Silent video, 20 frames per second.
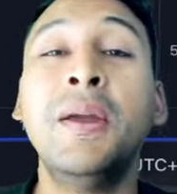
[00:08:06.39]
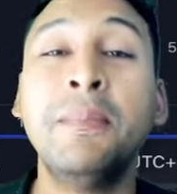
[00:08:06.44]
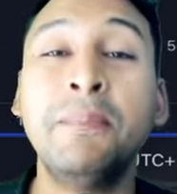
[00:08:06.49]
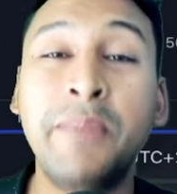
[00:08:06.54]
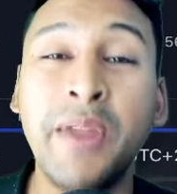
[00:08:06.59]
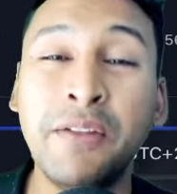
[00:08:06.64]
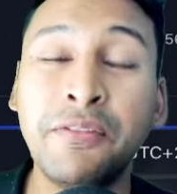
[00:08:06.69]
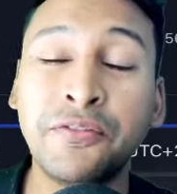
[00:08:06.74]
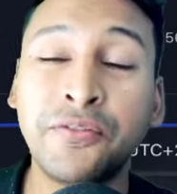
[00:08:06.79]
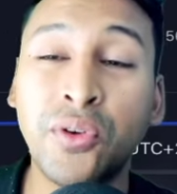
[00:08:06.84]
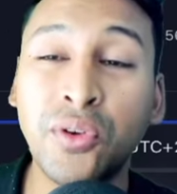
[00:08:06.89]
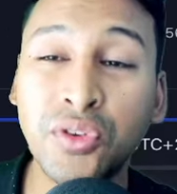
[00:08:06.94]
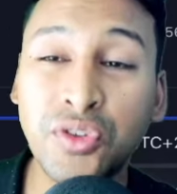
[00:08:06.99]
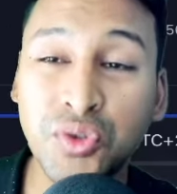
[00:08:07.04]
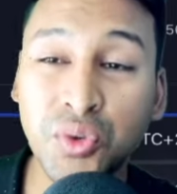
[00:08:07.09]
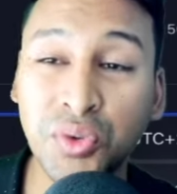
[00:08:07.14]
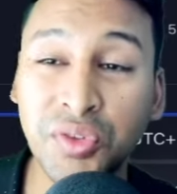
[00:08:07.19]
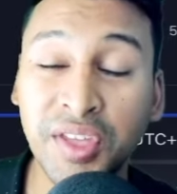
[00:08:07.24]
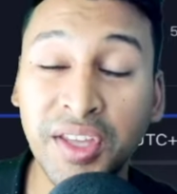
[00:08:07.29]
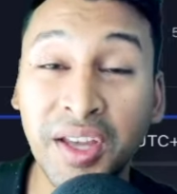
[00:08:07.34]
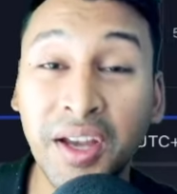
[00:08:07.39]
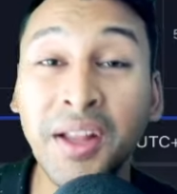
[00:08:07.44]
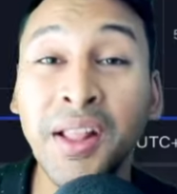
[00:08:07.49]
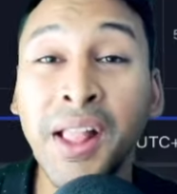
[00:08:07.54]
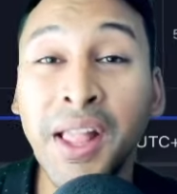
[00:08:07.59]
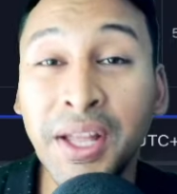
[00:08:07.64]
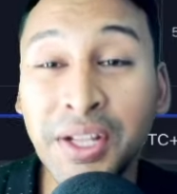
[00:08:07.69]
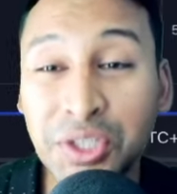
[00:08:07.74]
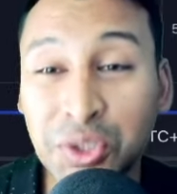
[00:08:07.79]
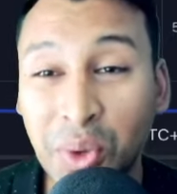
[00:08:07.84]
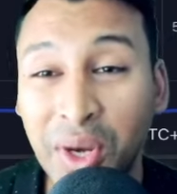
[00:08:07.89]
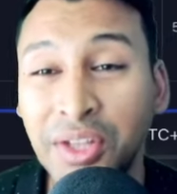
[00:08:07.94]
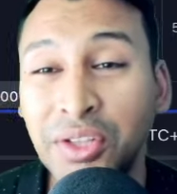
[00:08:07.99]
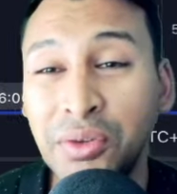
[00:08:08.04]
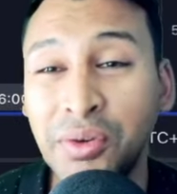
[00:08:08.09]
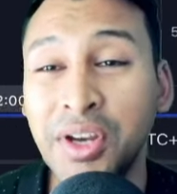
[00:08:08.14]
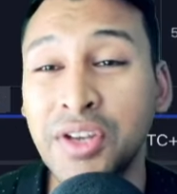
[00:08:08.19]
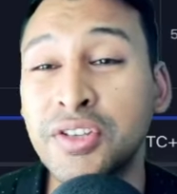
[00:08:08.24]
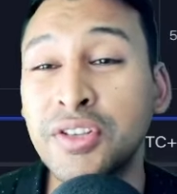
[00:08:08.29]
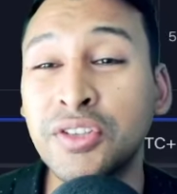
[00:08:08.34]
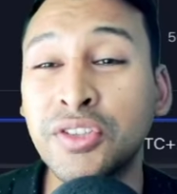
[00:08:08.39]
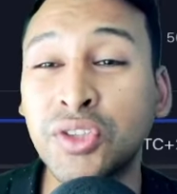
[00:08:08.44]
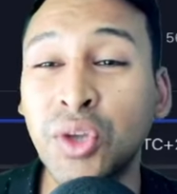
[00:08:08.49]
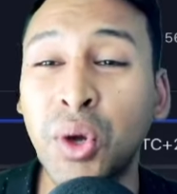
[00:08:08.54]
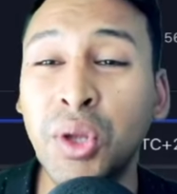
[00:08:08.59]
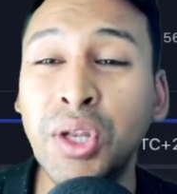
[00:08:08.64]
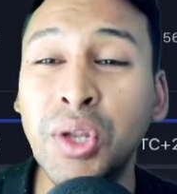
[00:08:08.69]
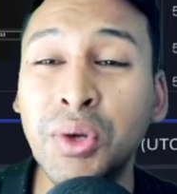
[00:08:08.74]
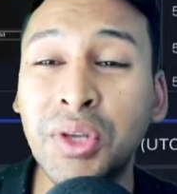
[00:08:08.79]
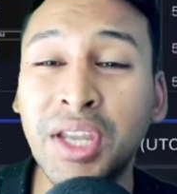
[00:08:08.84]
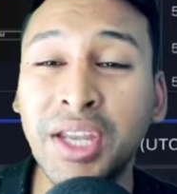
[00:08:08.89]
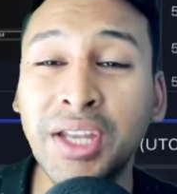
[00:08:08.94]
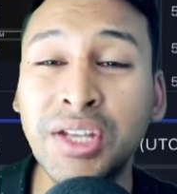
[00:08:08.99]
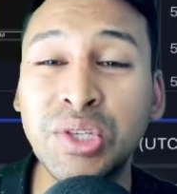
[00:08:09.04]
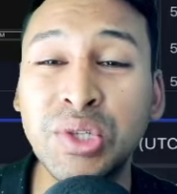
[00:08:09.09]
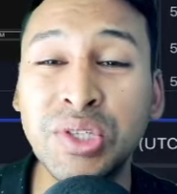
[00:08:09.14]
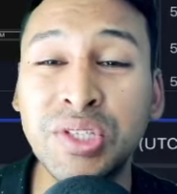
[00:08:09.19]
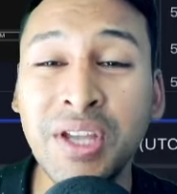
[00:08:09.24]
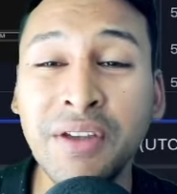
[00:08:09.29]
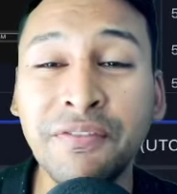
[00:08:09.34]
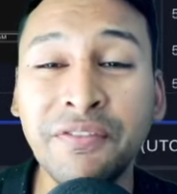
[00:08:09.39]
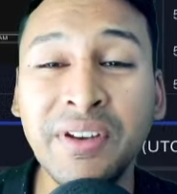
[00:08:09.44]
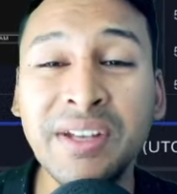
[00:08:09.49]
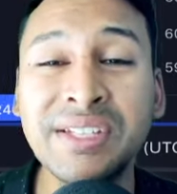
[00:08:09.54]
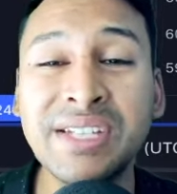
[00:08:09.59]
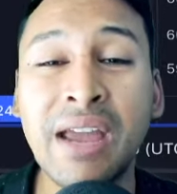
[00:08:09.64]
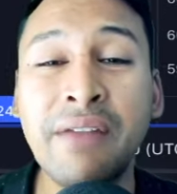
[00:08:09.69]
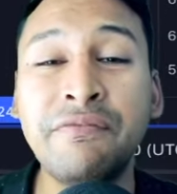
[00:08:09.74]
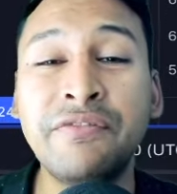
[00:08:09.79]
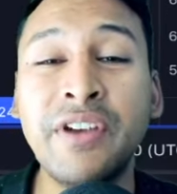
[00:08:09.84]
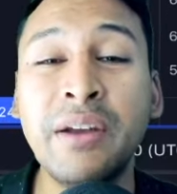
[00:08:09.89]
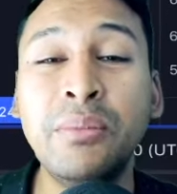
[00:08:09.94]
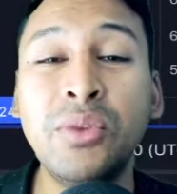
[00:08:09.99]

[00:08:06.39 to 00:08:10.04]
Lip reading: before choosing a trend duration. So looking into different time frame,